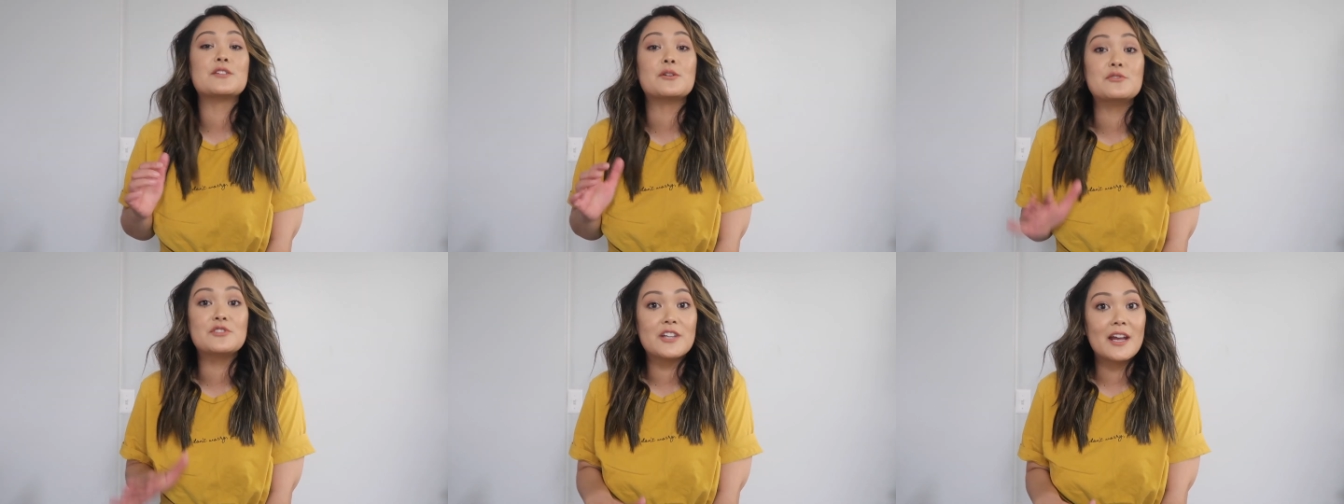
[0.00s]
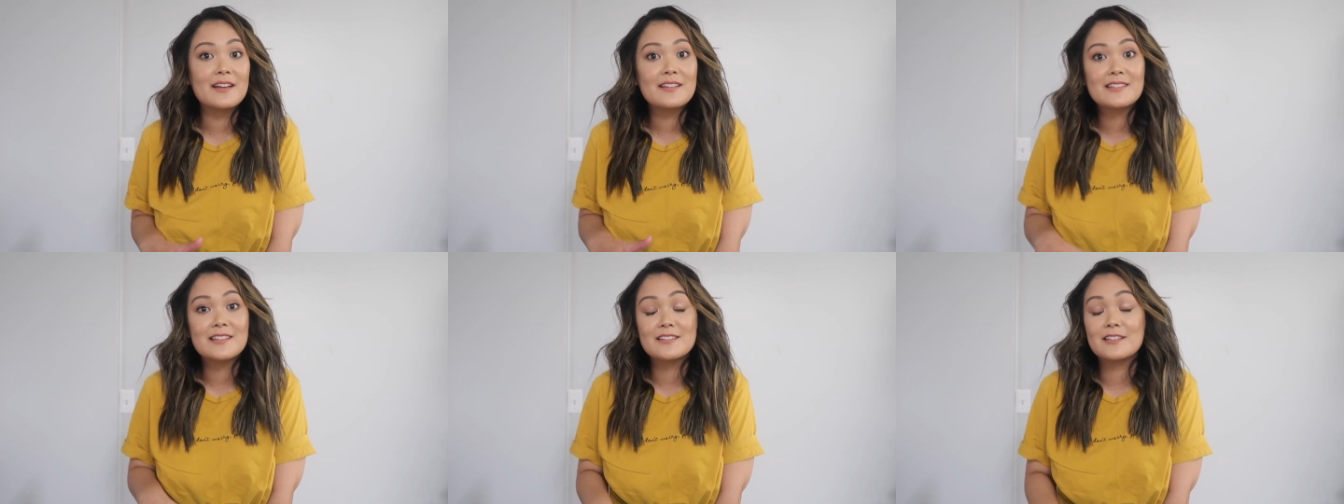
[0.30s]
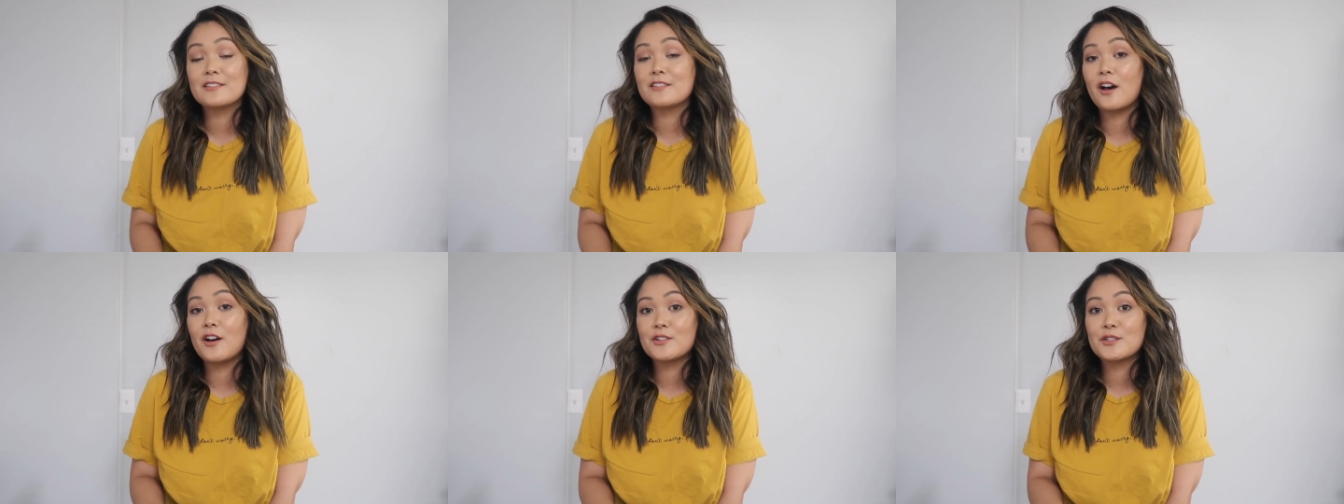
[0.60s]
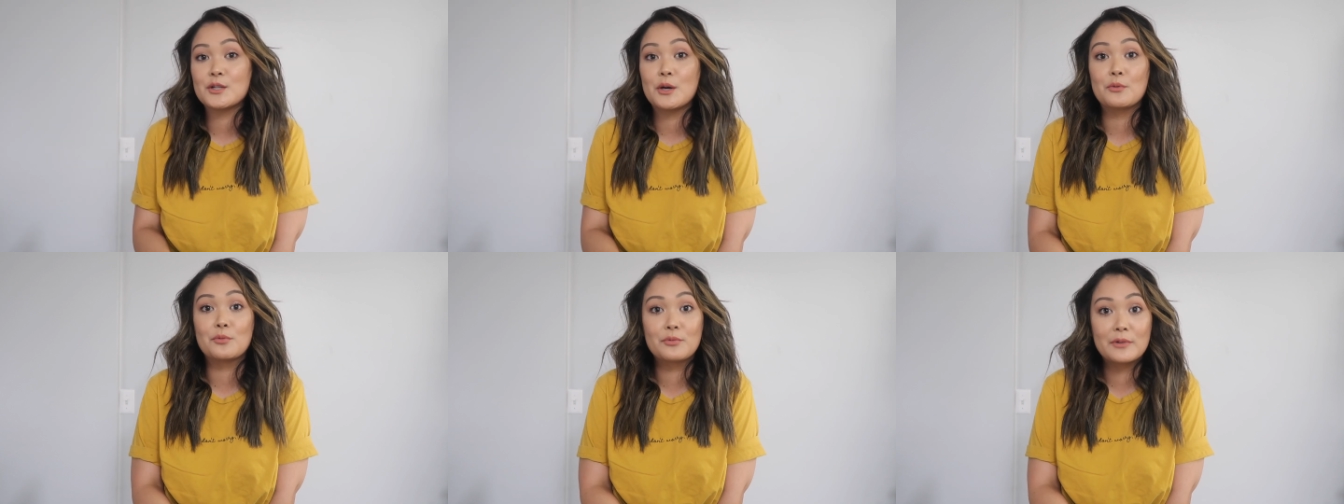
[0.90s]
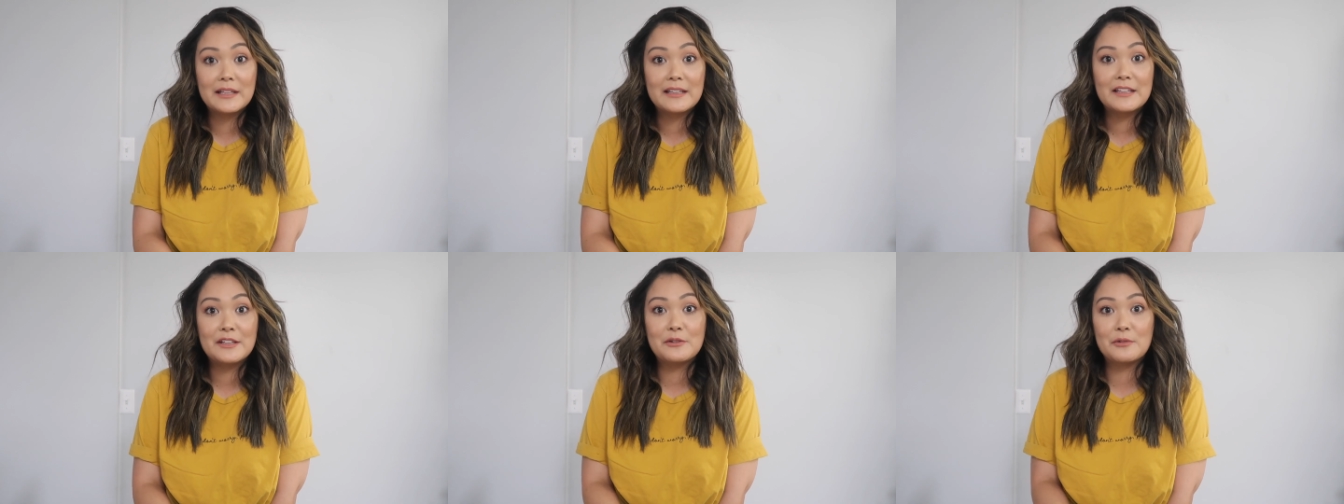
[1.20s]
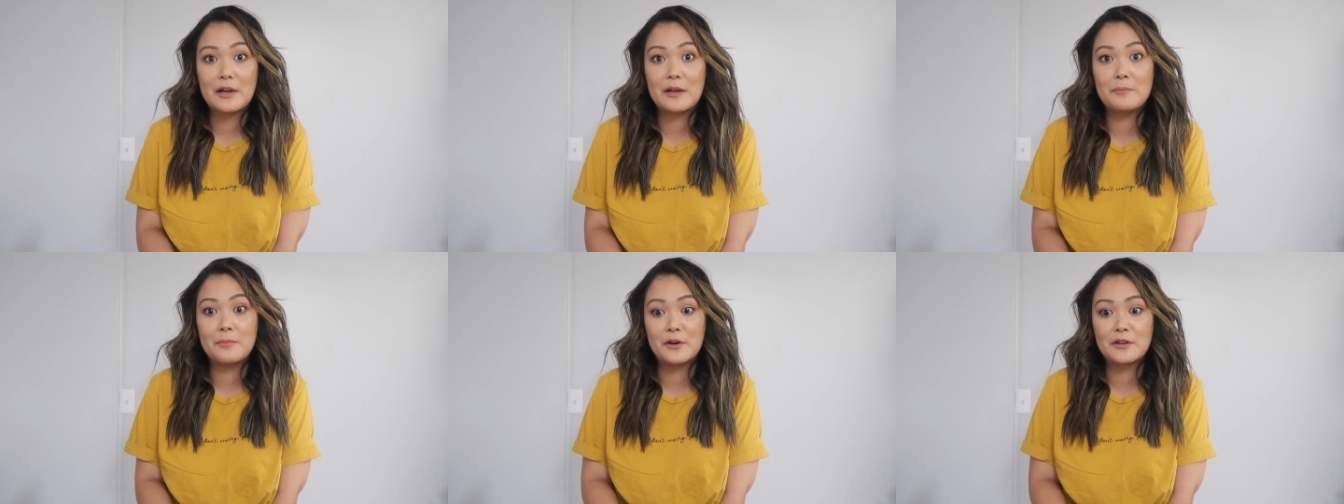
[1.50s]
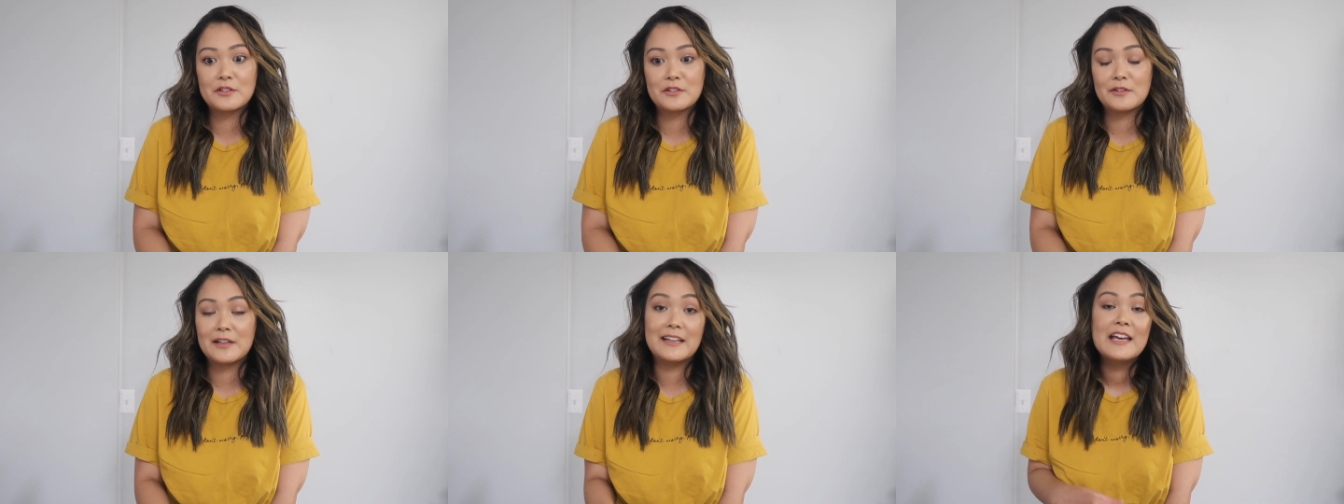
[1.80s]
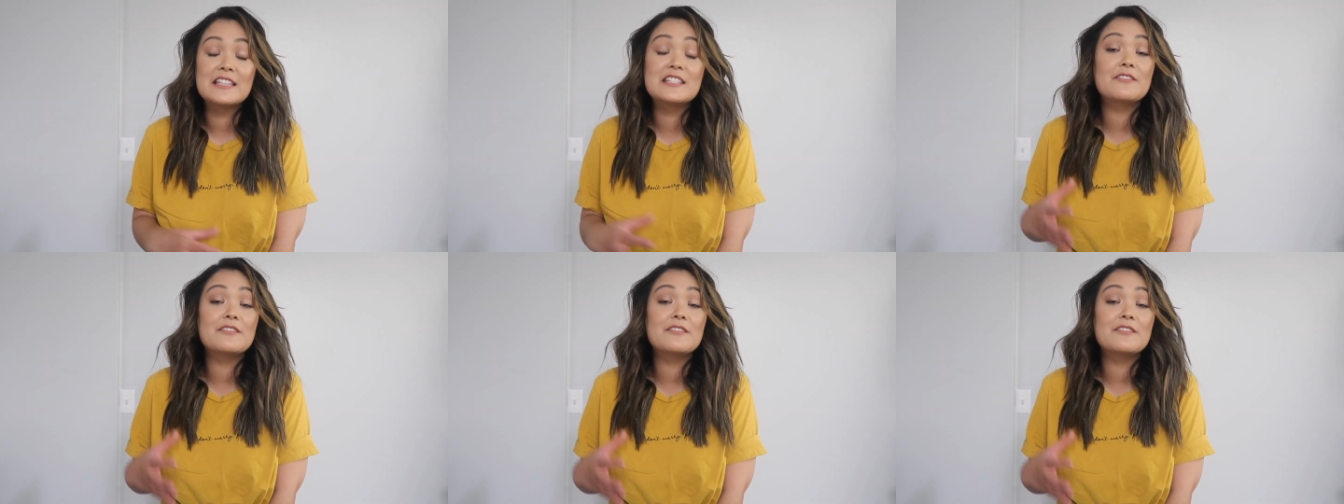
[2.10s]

So Genesis is also a really great book to read.